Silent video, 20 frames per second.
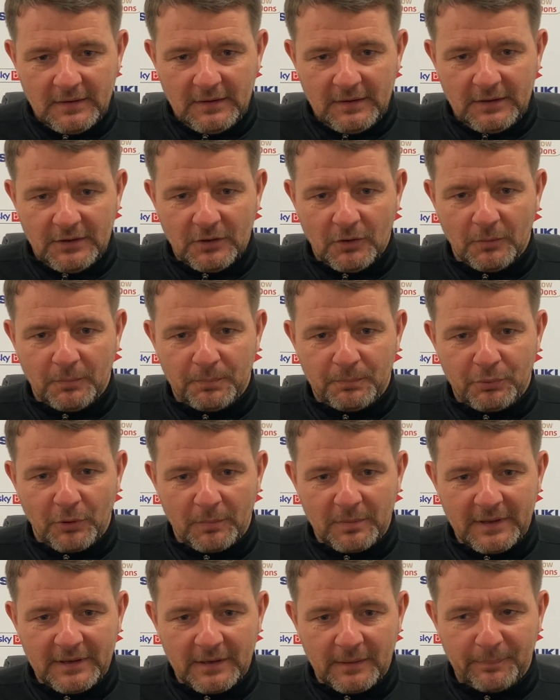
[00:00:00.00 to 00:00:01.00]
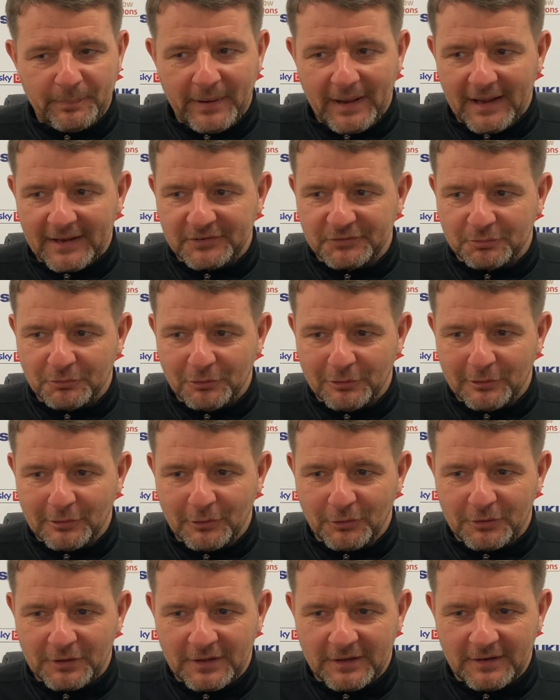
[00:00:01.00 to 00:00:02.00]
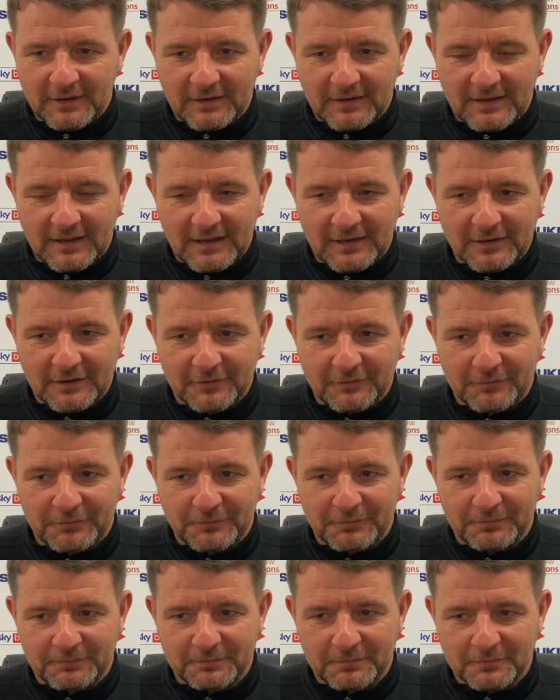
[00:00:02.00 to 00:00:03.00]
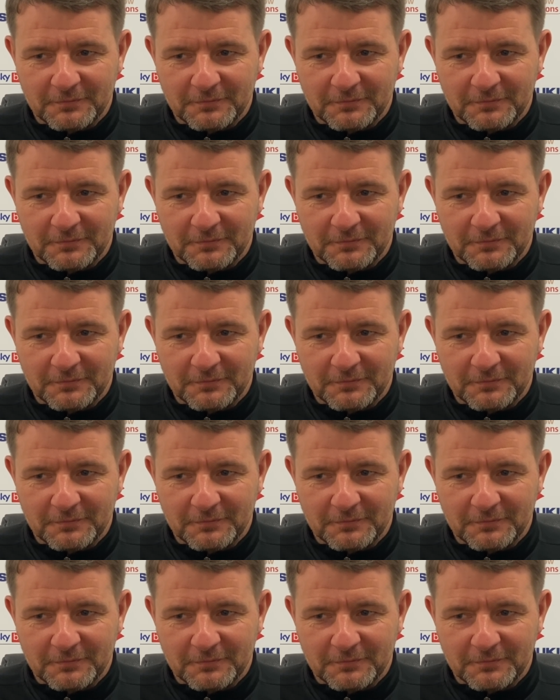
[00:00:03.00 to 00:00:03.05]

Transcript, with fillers: you know, probably in the past we were looking at kind of,